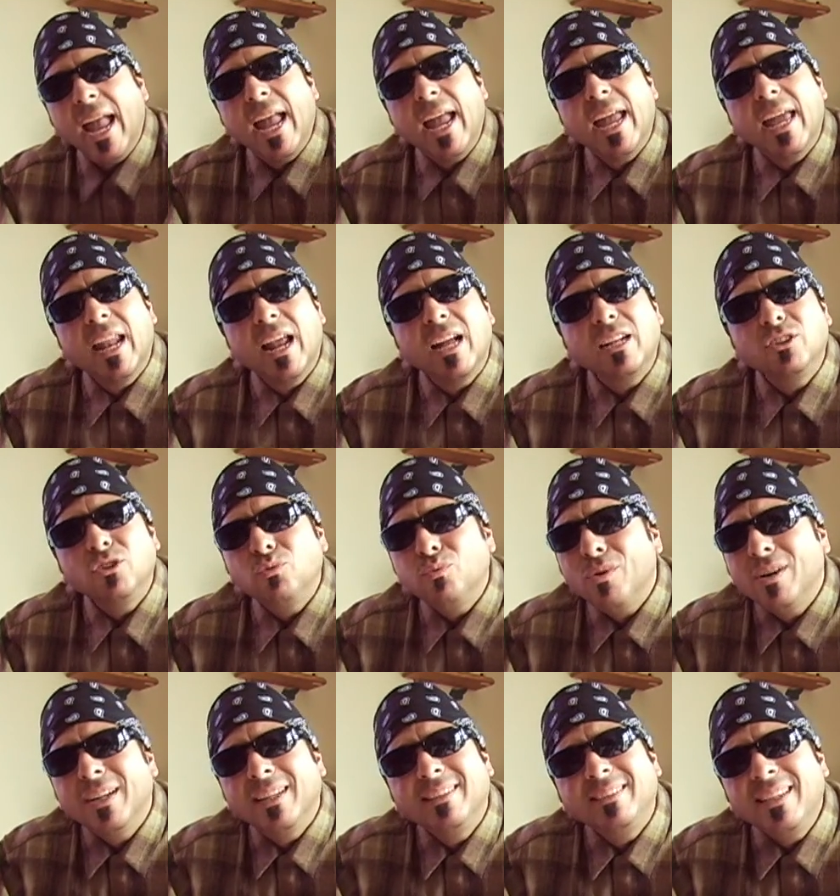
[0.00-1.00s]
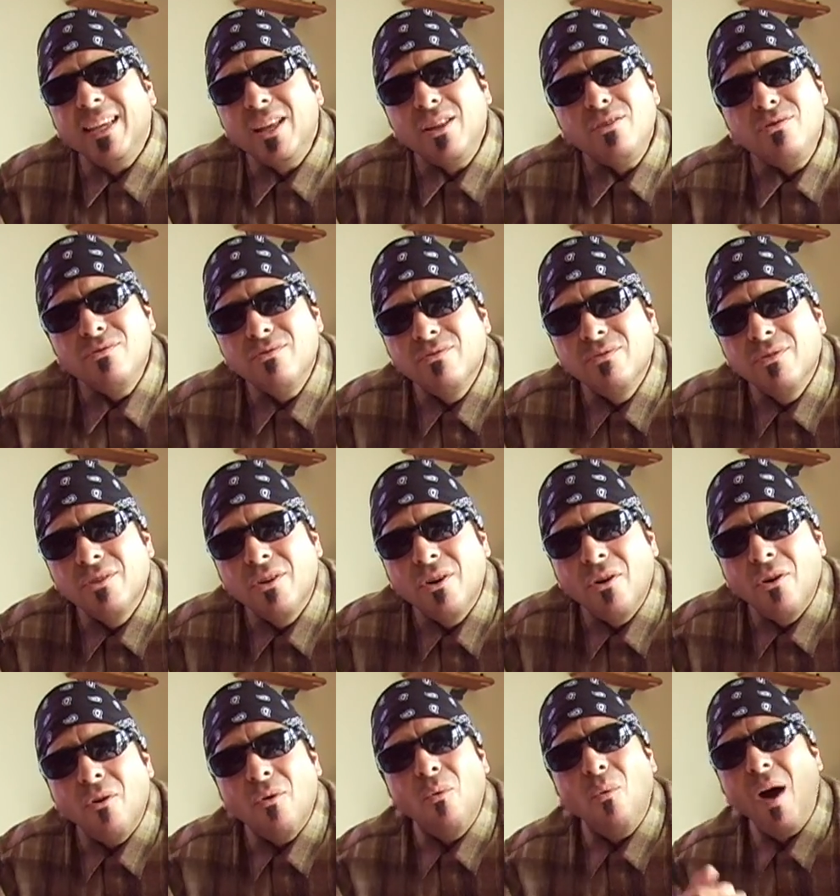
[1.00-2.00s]
And I just want to tell you,
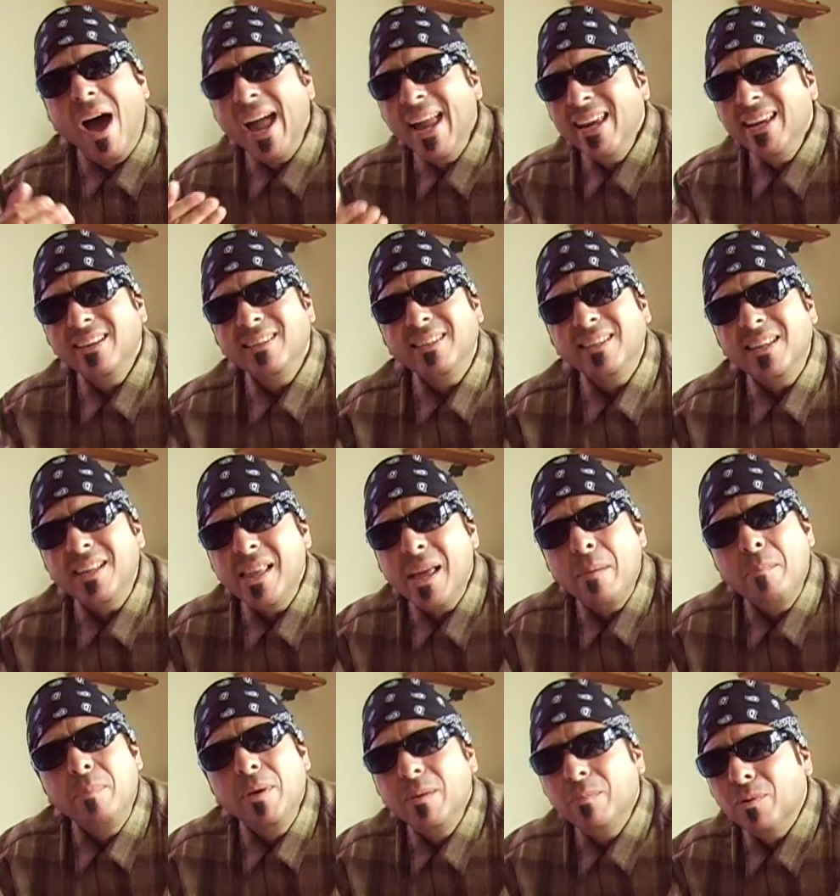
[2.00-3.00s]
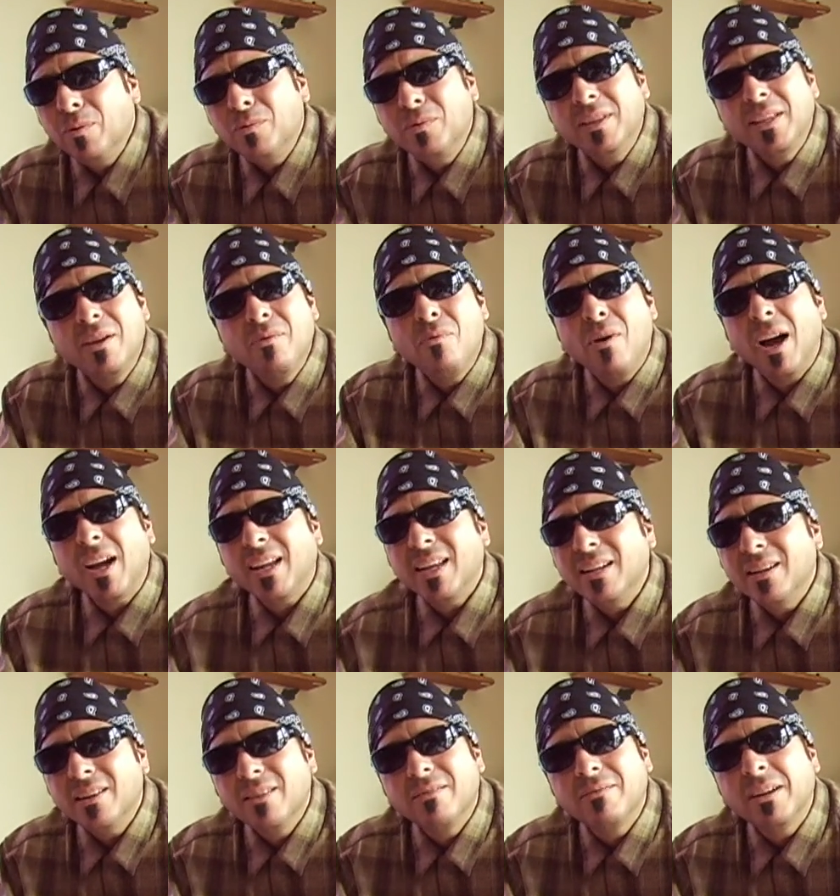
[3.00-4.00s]
why is it that people, when they walk
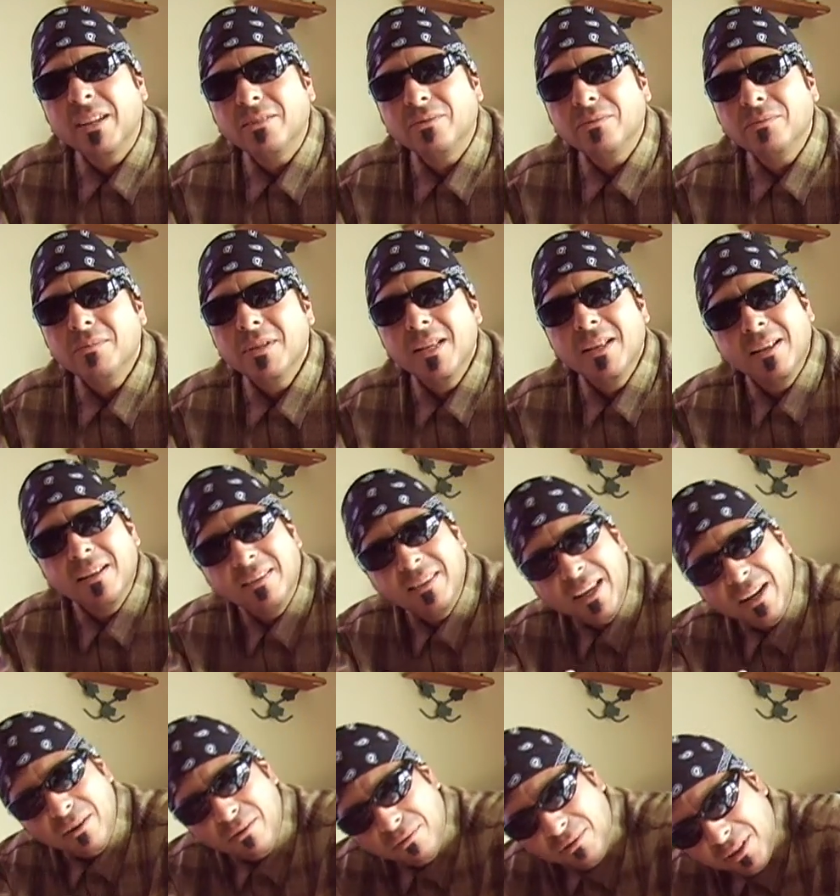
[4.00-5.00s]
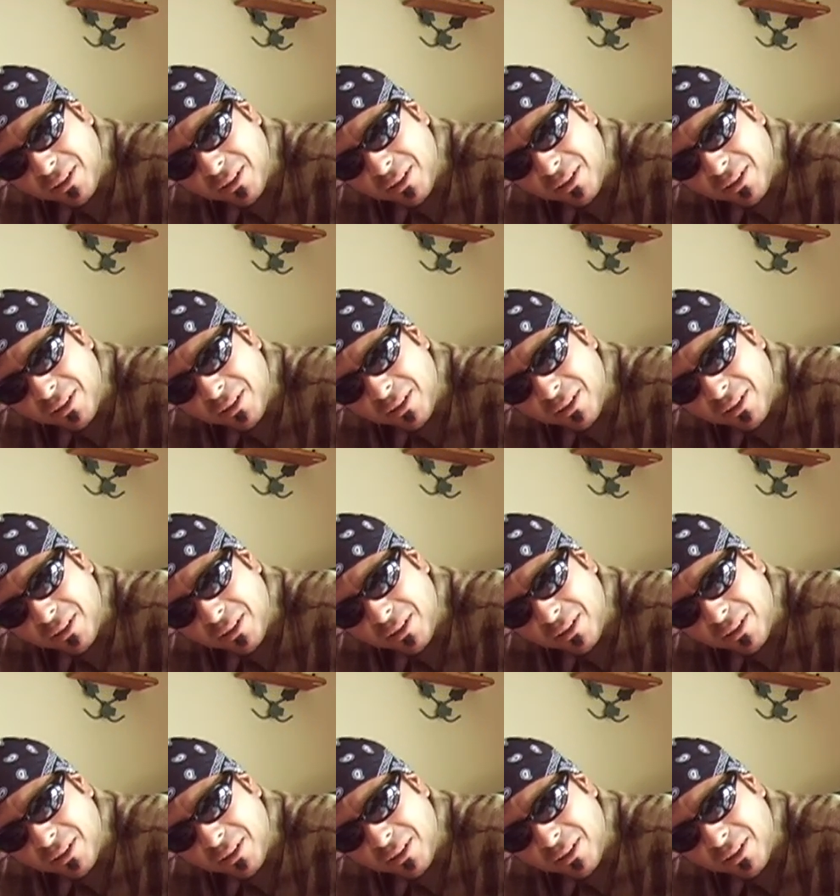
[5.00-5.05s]
into the restroom, they don't